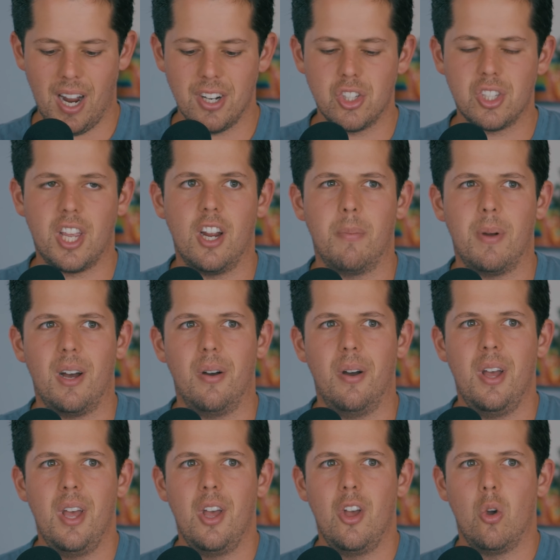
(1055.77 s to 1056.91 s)
I just care about
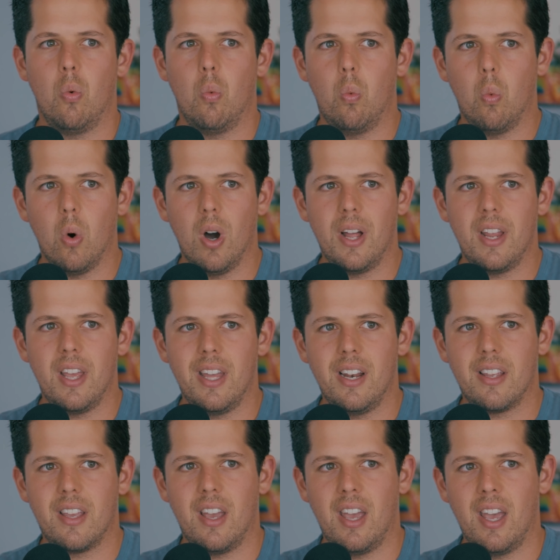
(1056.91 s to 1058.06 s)
what
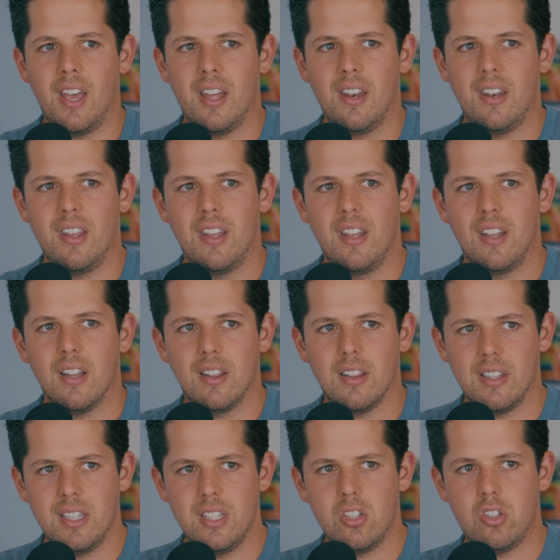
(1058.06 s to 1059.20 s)
it can
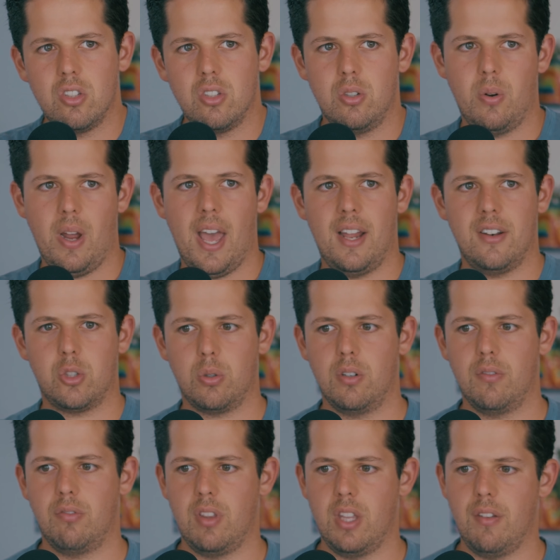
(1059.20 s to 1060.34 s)
lead to and sort
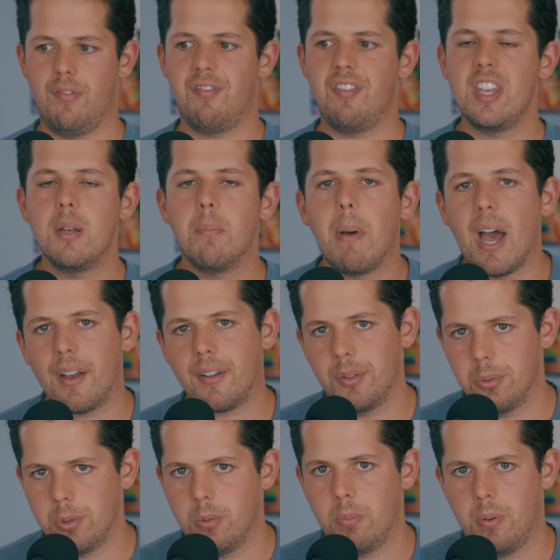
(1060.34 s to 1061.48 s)
of the feedback
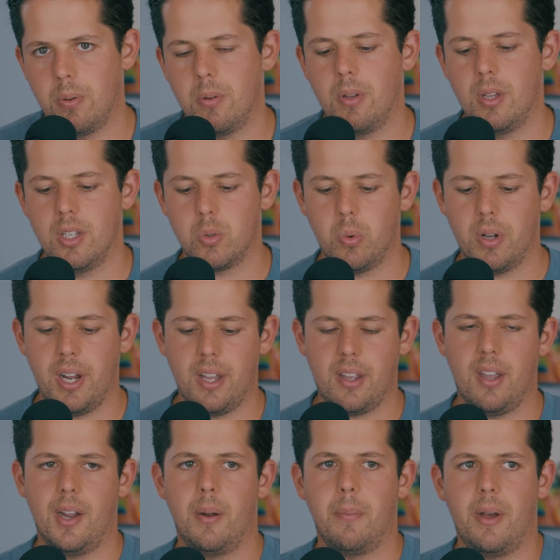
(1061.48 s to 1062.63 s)
loop is what I
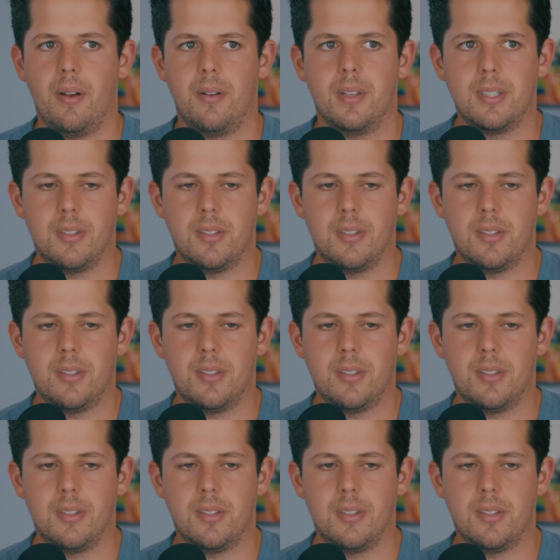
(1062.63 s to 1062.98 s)
care about.